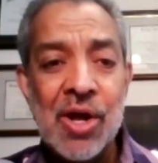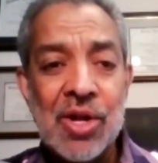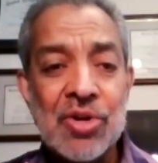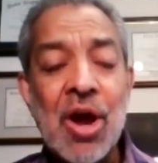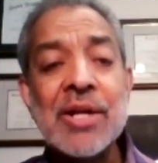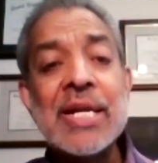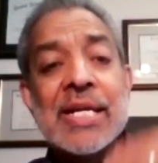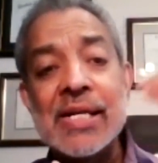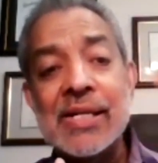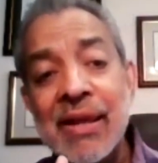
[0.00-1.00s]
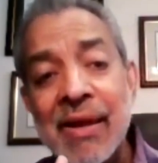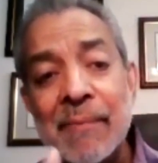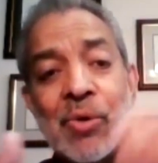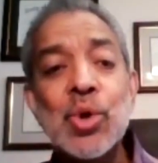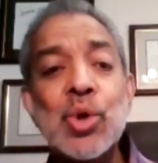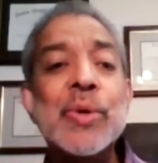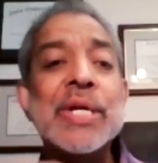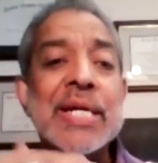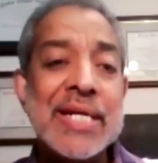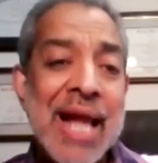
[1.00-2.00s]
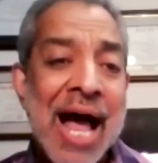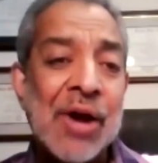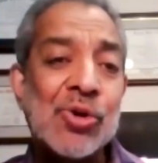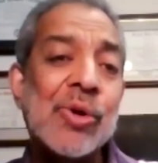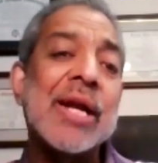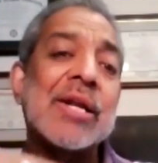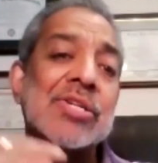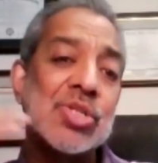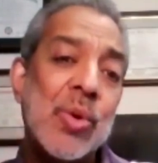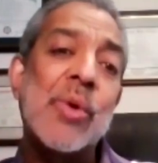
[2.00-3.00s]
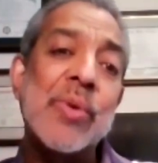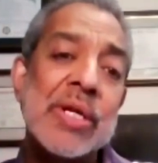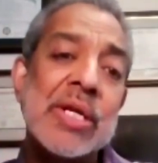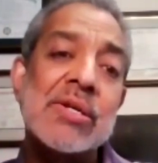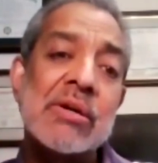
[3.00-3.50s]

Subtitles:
Not needed then, but who do we need now to get us to where we need to